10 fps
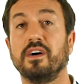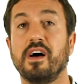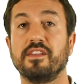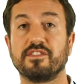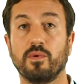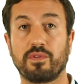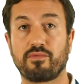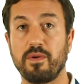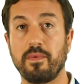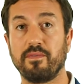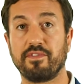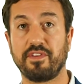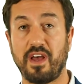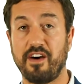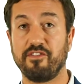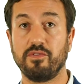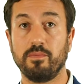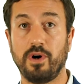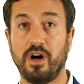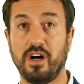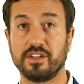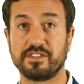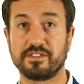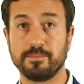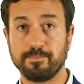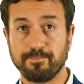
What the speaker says: until 3 months have passed.